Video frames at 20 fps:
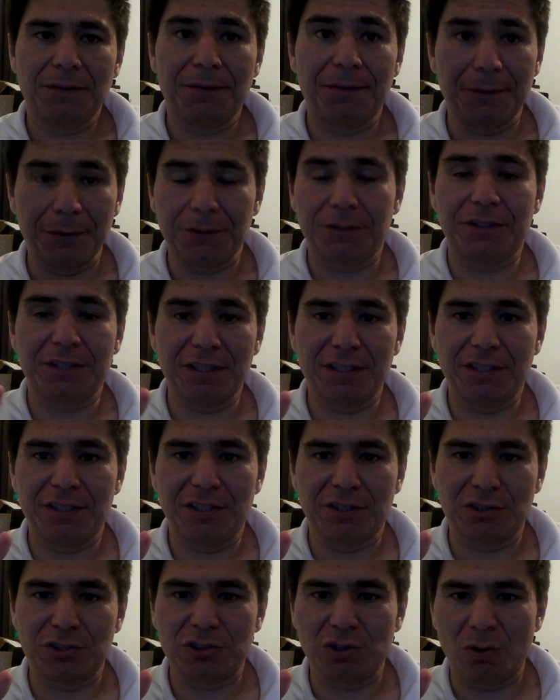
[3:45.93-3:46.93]
13
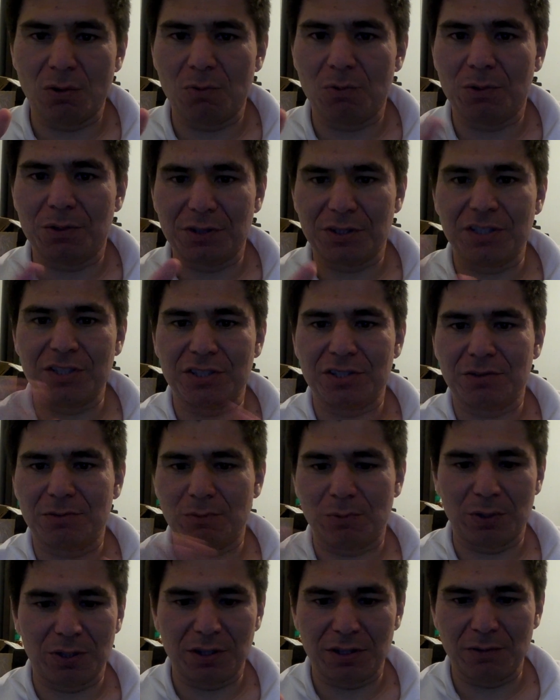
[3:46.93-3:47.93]
years old
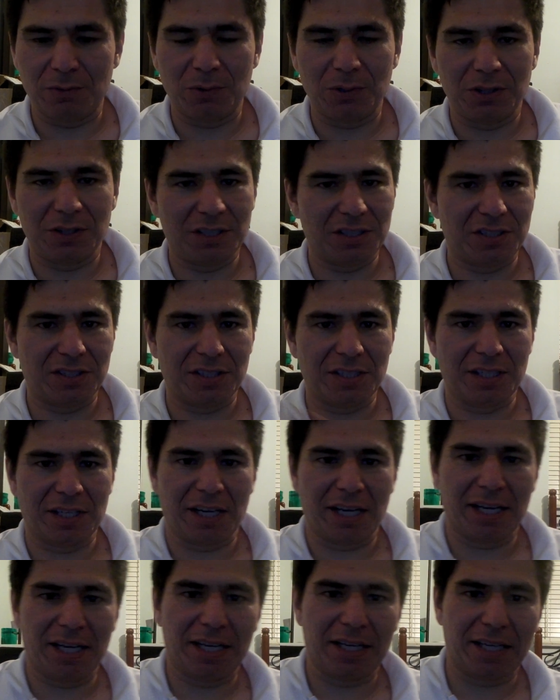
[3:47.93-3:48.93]
when this thing
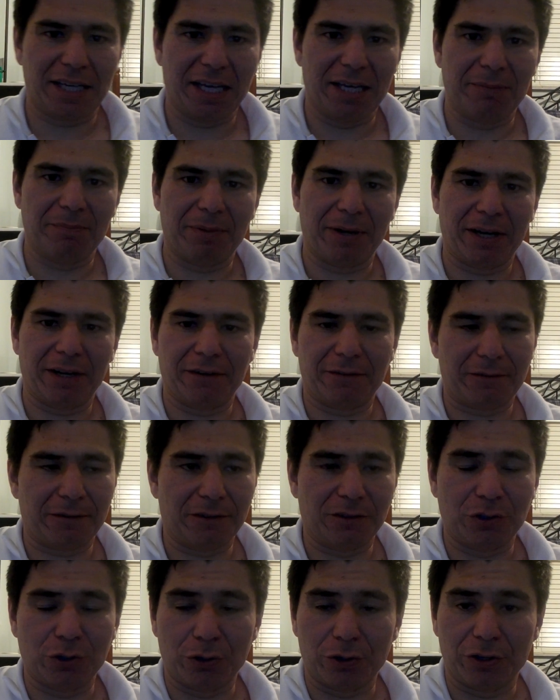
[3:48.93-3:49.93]
came by
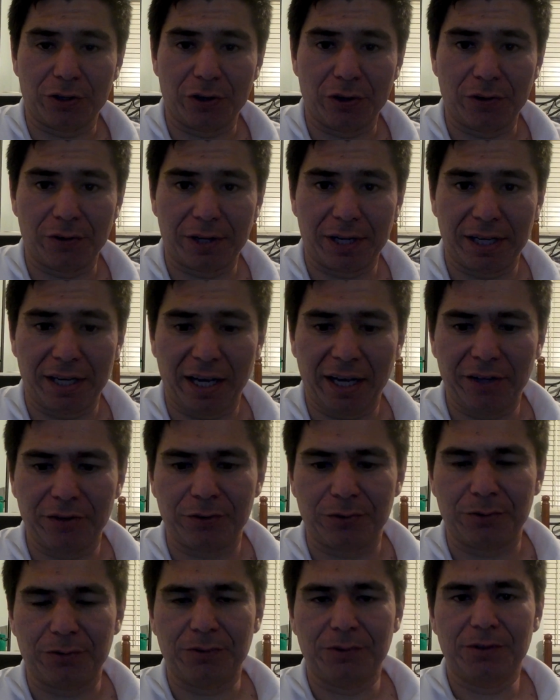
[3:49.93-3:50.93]
during Hurricane
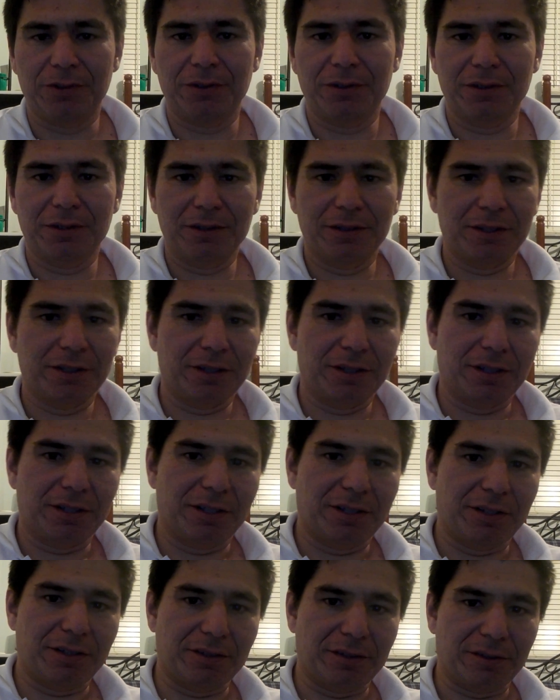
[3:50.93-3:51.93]
Andrew.
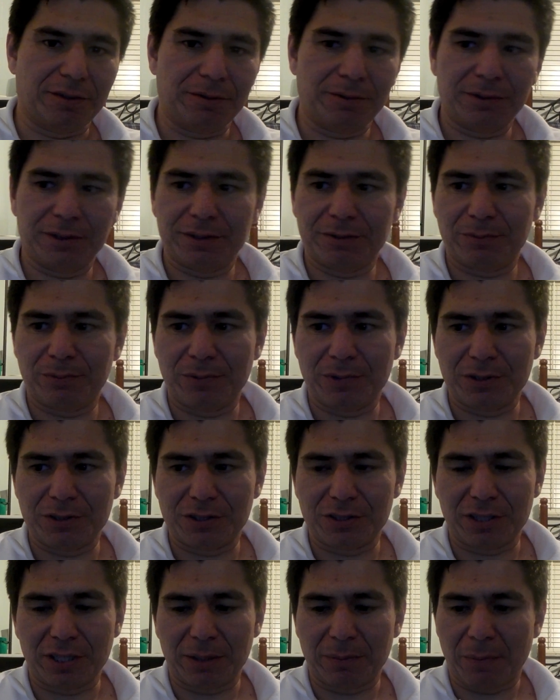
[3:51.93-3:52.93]
You know, it
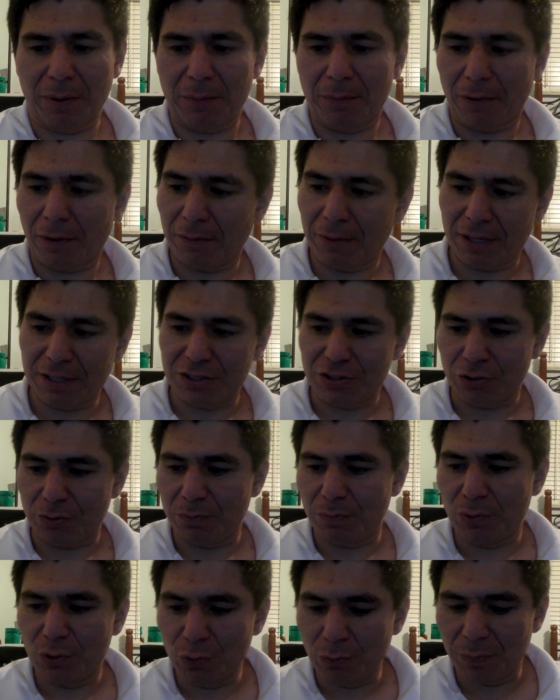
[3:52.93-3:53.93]
was like my mom has her
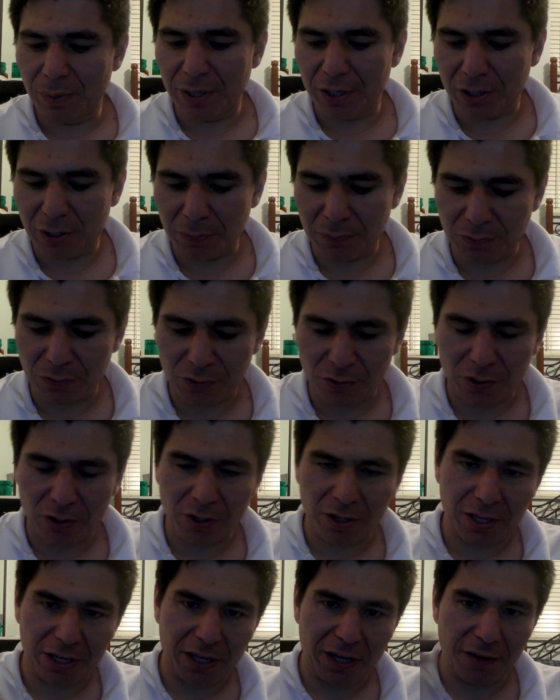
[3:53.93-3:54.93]
blue pickup
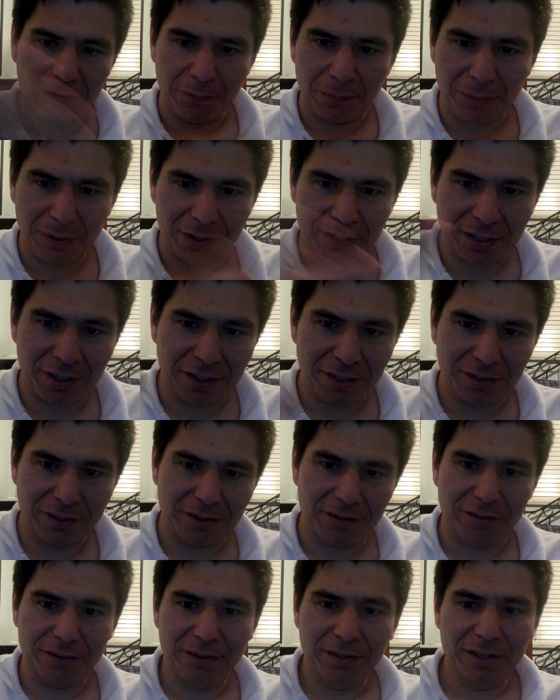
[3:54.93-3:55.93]
truck and everybody, you
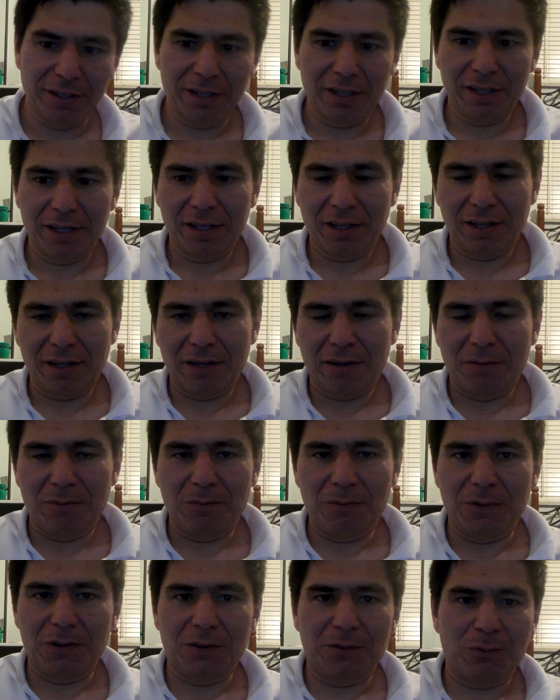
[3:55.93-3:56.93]
know.
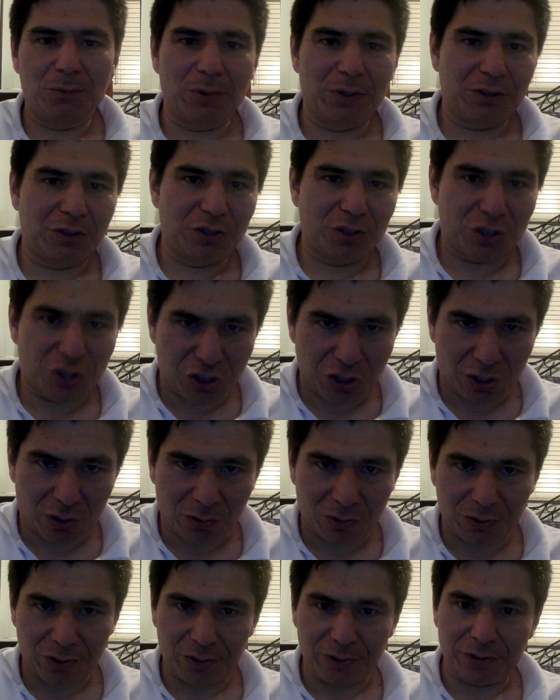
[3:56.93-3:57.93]
I mean, it went to
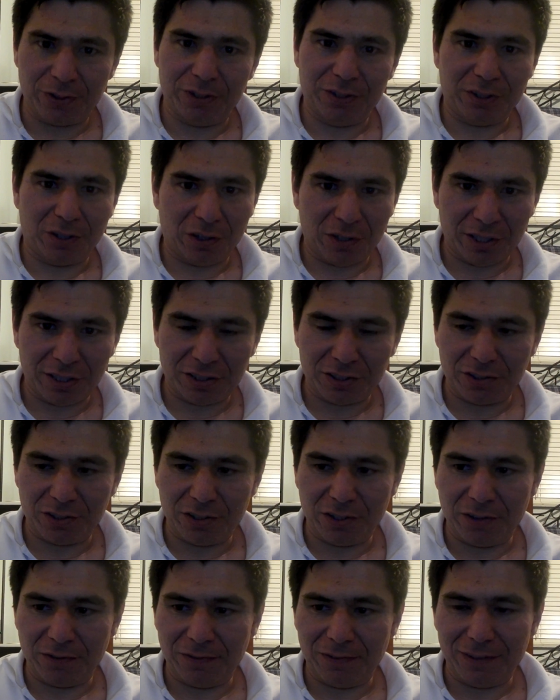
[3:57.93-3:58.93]
shelter and all that
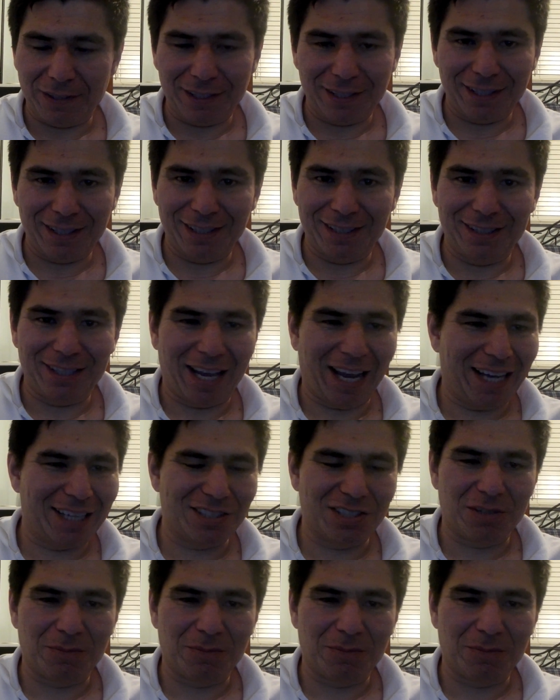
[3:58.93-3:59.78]
stuff, and there has